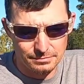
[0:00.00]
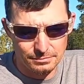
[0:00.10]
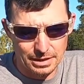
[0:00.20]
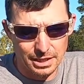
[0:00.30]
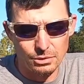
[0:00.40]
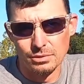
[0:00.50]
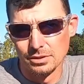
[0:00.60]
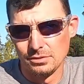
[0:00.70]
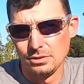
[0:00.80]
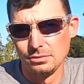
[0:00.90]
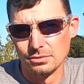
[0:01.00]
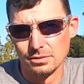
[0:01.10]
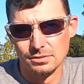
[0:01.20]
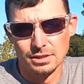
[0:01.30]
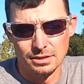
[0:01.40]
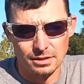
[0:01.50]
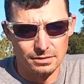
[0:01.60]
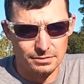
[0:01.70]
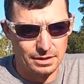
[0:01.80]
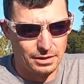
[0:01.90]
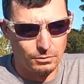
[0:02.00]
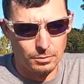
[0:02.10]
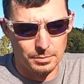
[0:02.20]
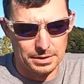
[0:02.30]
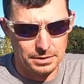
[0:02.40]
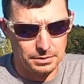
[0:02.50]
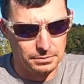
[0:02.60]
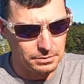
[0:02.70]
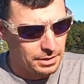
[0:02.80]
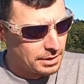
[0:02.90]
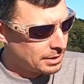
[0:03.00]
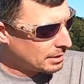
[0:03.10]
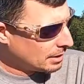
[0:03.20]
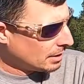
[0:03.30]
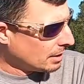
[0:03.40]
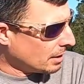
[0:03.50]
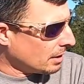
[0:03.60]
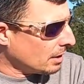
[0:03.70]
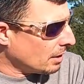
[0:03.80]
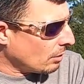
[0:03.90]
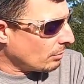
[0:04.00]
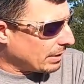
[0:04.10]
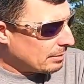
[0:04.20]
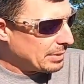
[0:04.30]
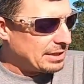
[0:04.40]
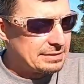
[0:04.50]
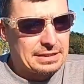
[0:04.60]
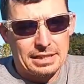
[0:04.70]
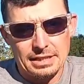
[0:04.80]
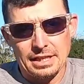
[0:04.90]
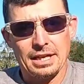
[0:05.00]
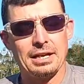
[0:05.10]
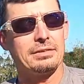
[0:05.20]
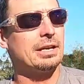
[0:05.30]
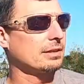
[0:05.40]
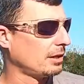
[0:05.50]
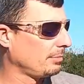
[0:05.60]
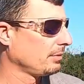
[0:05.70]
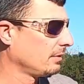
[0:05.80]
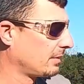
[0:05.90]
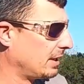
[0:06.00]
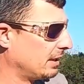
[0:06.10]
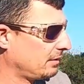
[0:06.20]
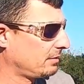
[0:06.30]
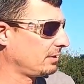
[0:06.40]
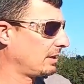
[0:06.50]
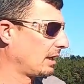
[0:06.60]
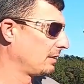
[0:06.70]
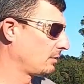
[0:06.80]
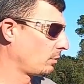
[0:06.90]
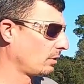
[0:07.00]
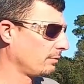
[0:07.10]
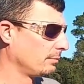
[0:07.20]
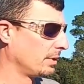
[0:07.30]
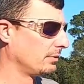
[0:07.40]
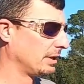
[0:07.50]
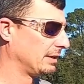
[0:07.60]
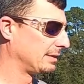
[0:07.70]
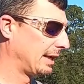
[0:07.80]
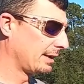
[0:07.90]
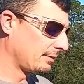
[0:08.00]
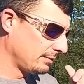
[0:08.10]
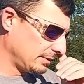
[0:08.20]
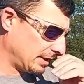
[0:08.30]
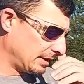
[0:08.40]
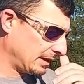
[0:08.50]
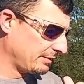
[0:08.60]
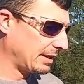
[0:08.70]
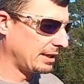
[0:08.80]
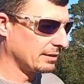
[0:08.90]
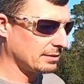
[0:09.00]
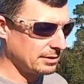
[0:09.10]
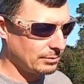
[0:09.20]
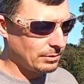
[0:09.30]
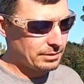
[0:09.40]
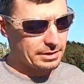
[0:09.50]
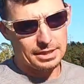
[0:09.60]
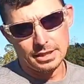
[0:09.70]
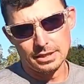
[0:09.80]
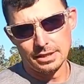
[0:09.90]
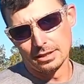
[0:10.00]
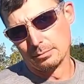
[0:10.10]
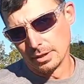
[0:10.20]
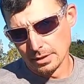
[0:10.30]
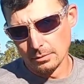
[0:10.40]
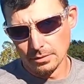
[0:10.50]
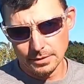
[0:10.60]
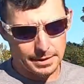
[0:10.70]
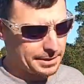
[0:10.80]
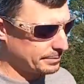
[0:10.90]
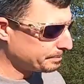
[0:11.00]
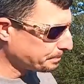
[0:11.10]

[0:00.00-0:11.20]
When I go into choosing the jig colors that I normally use. With that being said, I've got a couple of kits that I just ordered from Bonehead Tackle, and they've got a clear water kit and a muddy water kit.